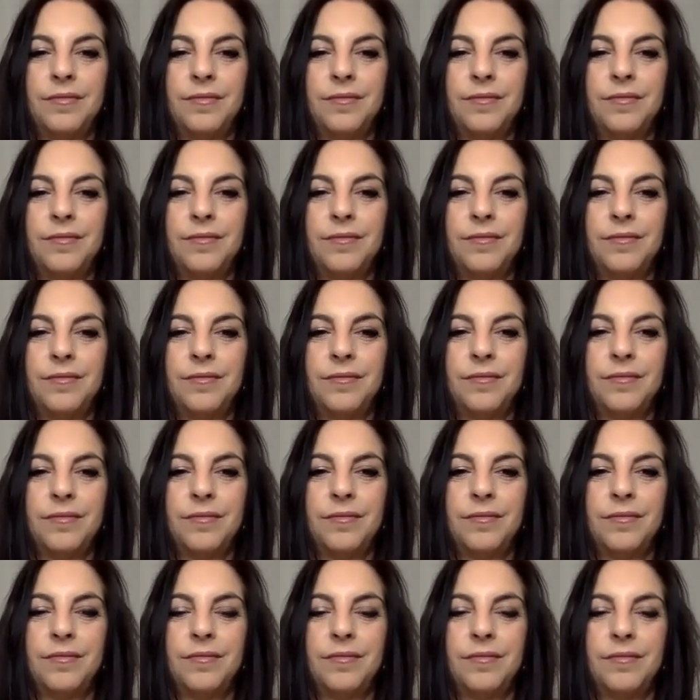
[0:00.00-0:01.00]

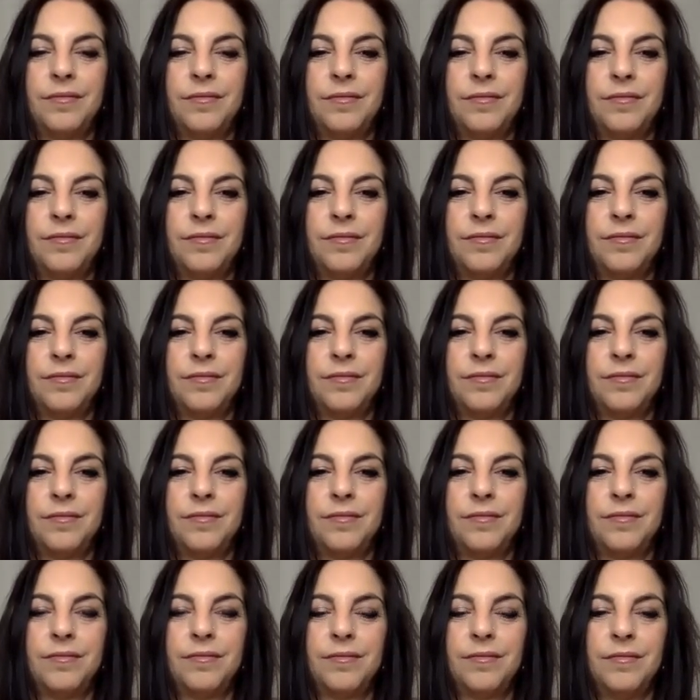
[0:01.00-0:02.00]

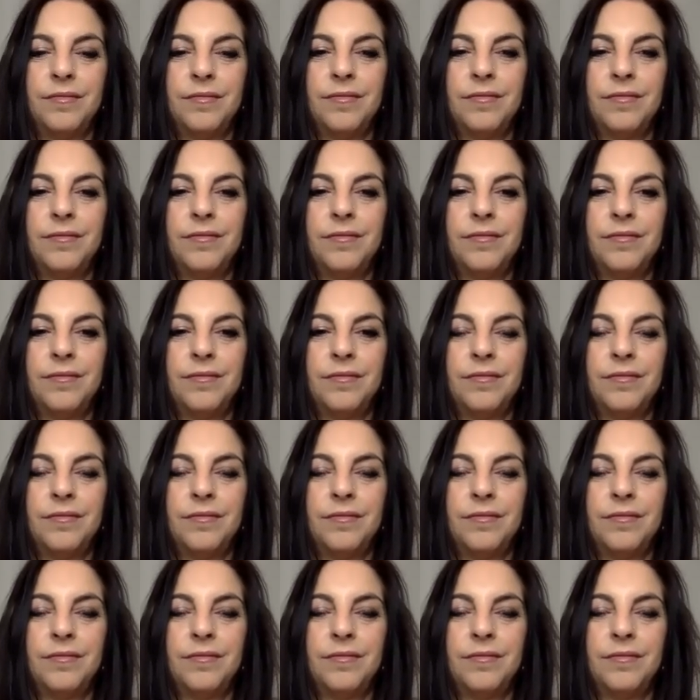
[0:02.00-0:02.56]
No words are spoken by the person on screen.